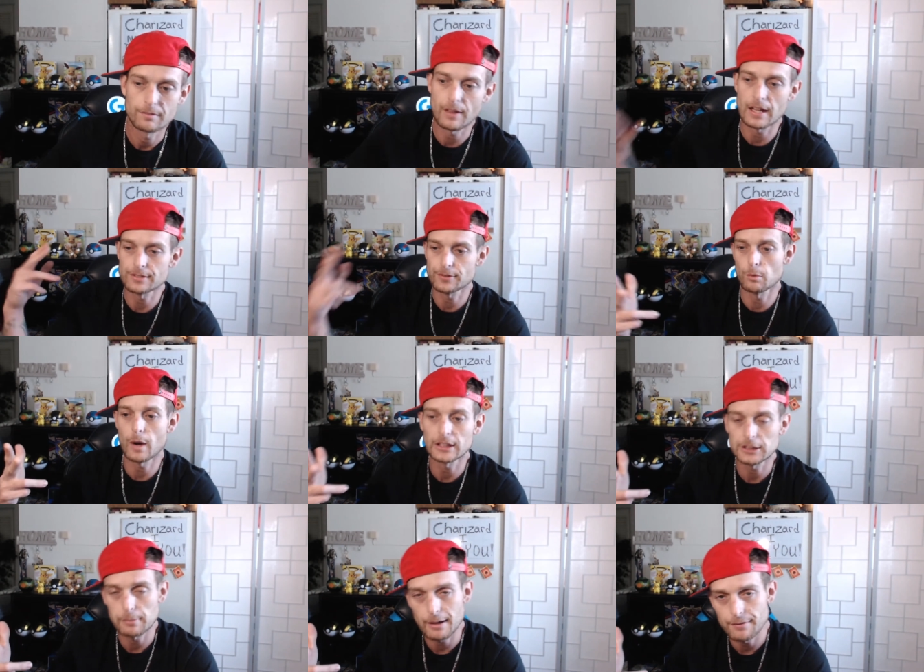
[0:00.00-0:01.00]
Thanks for
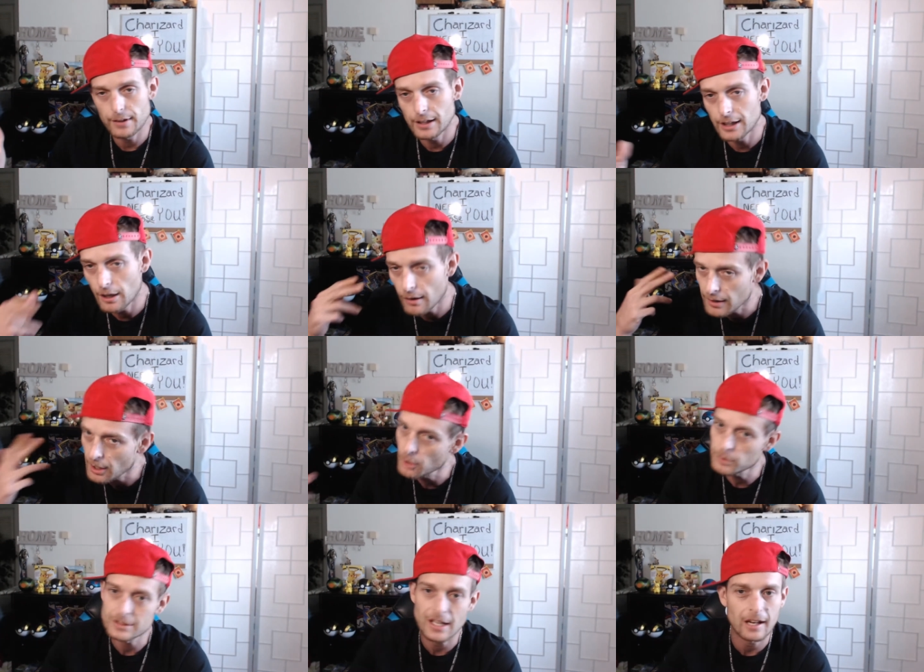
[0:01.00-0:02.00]
watching my video. I know
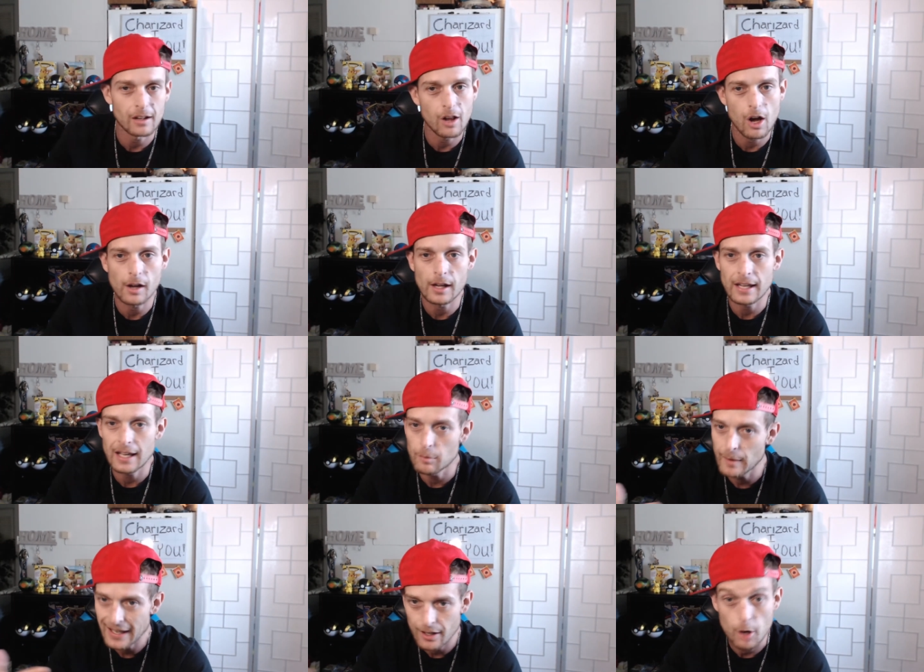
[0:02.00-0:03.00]
it was kind of long again.
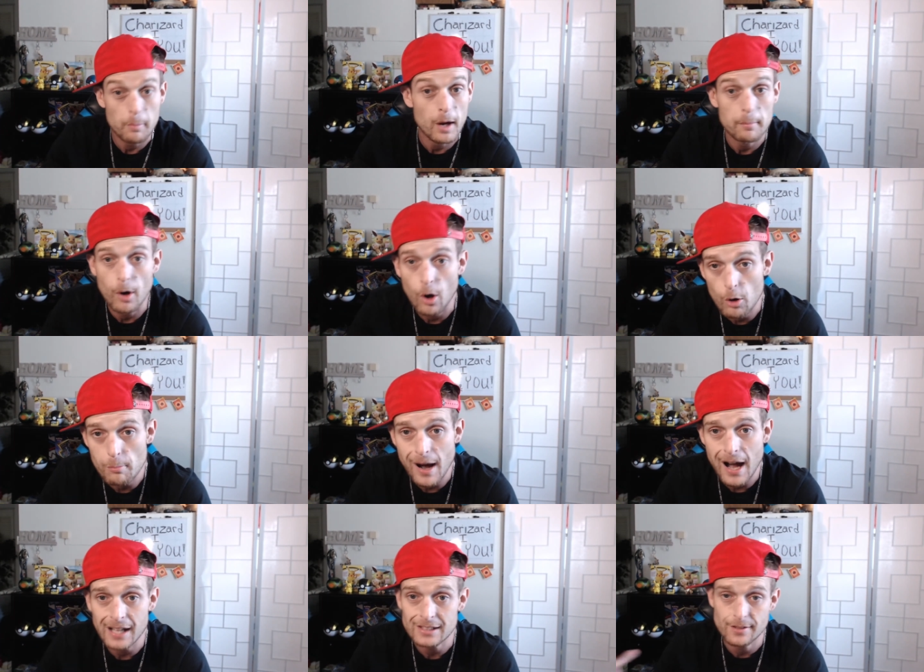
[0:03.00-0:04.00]
We had to open up a whole
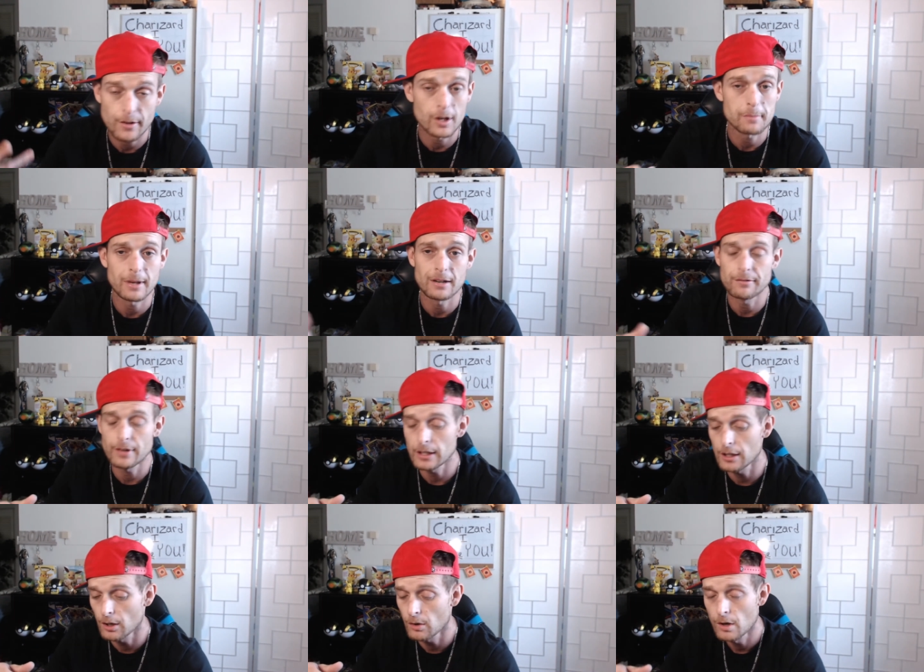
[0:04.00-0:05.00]
box, 30 minute
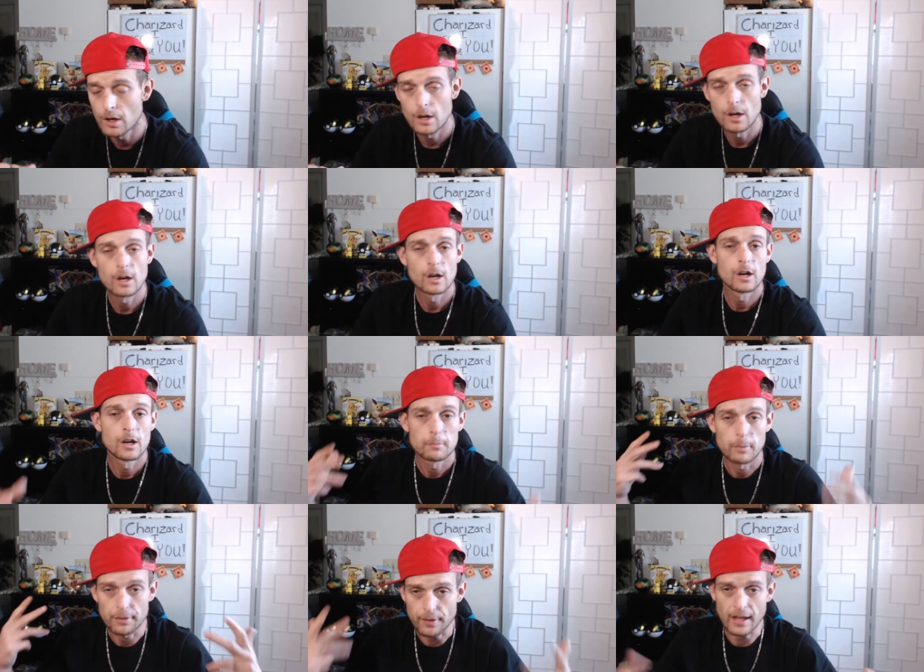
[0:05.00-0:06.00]
video.
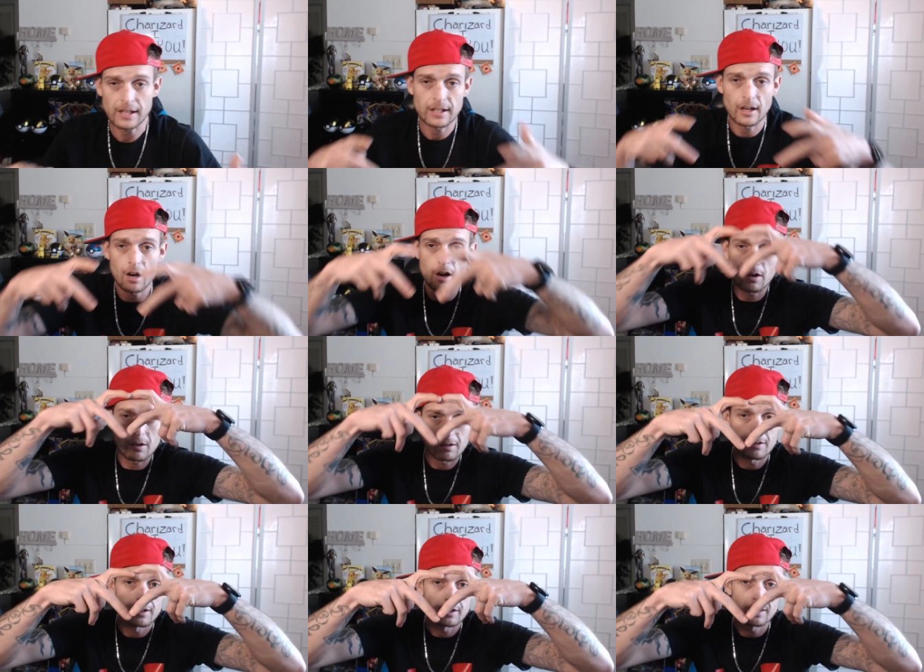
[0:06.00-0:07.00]
But thank y'all.
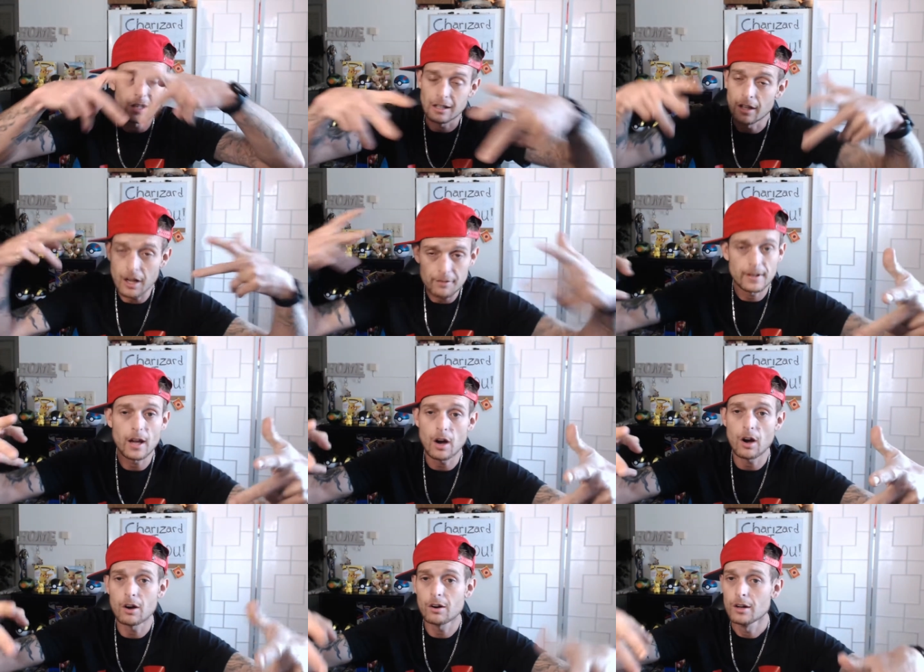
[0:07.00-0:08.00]
I love
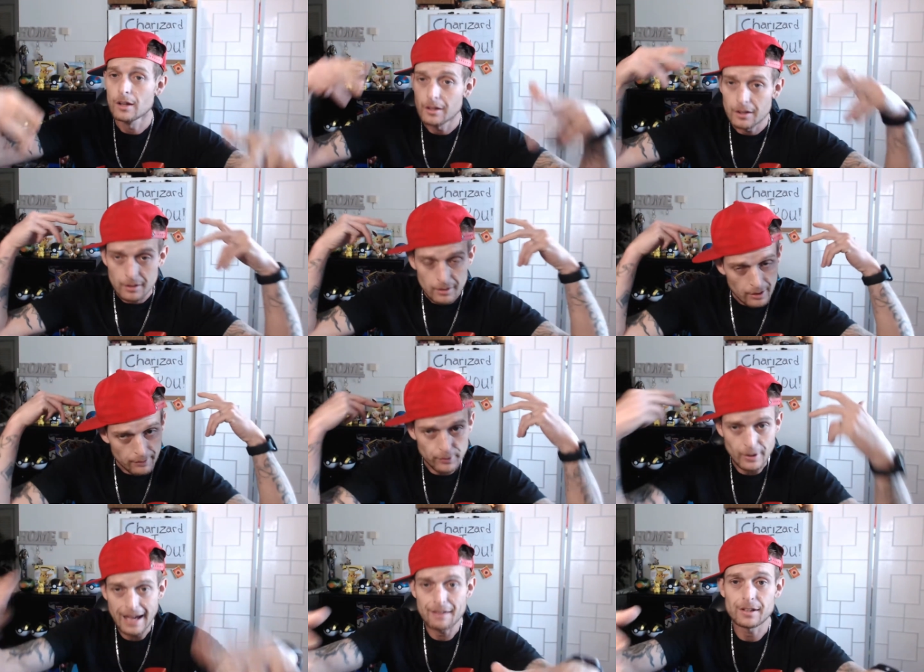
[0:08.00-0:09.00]
y'all. If
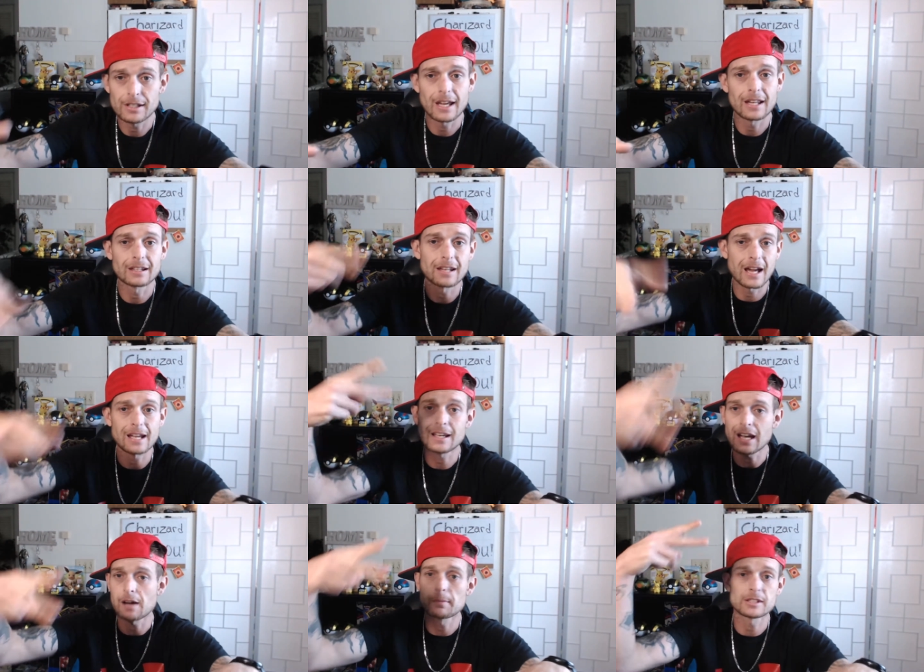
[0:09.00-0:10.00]
you haven't yet, like,
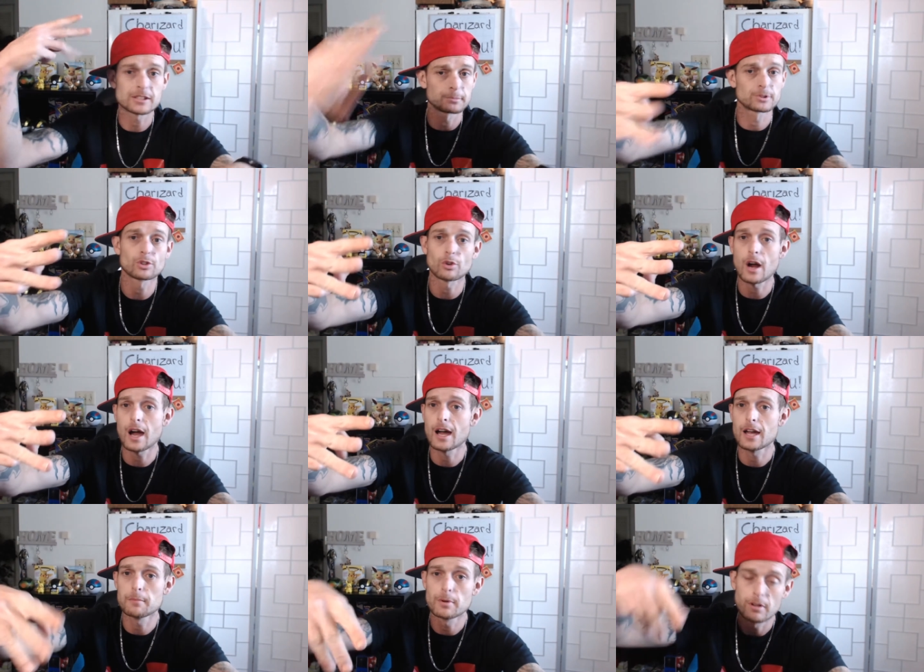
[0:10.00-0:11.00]
comment,
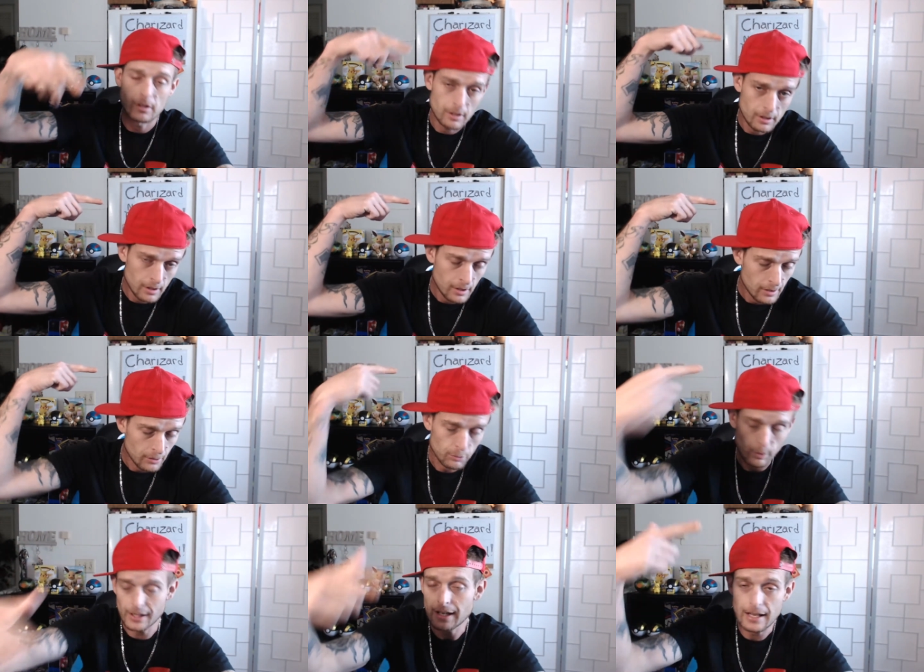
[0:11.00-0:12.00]
subscribe.
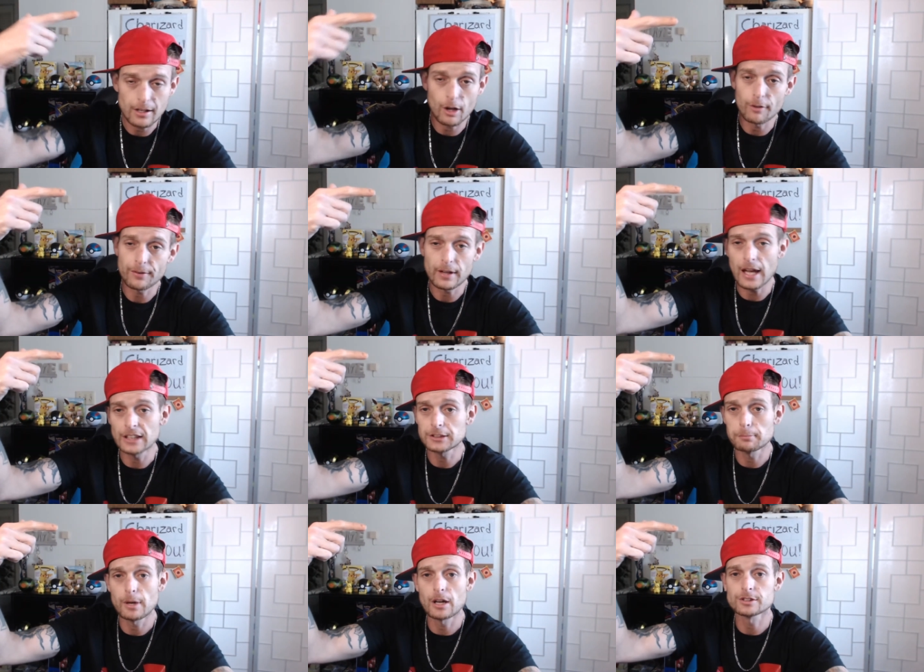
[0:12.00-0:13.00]
Ring that
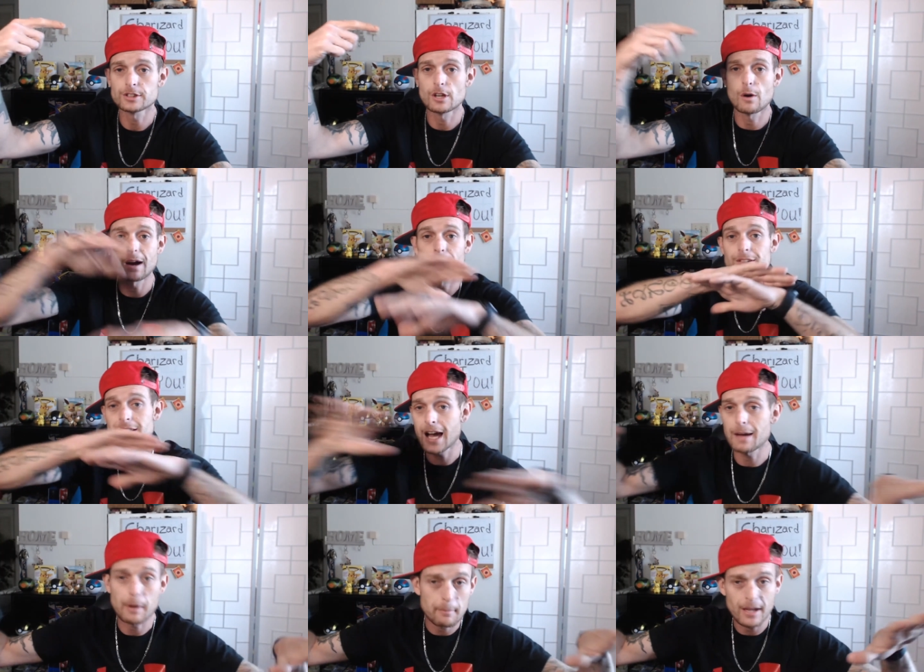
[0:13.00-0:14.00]
notification bell so you know every
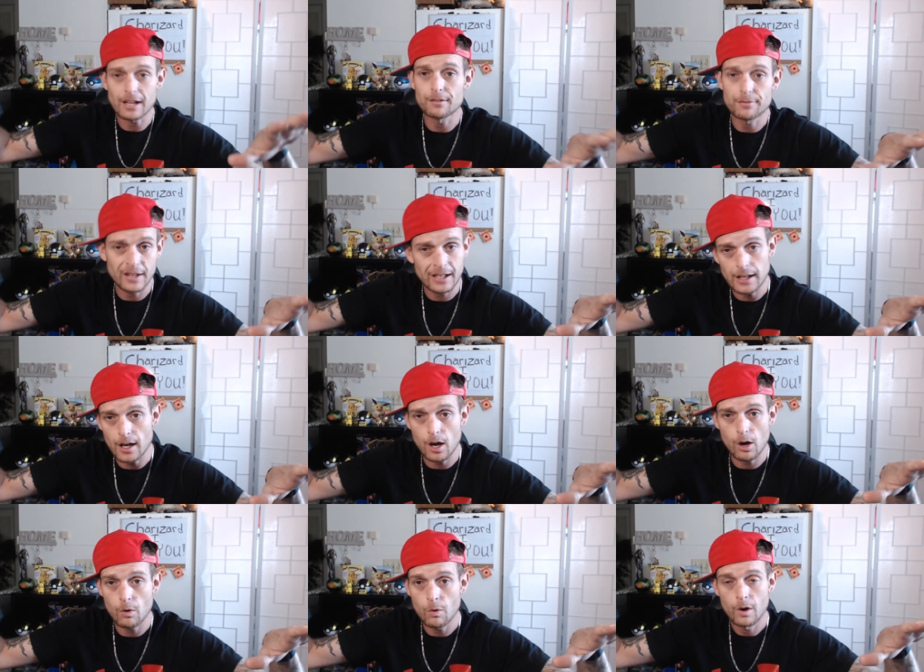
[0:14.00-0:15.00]
time I make a
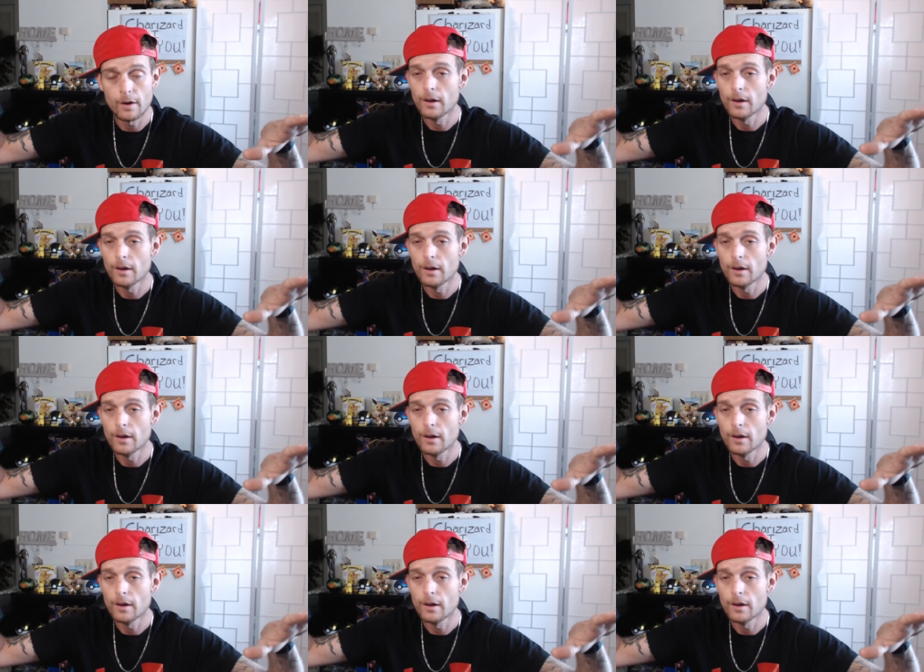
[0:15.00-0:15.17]
video.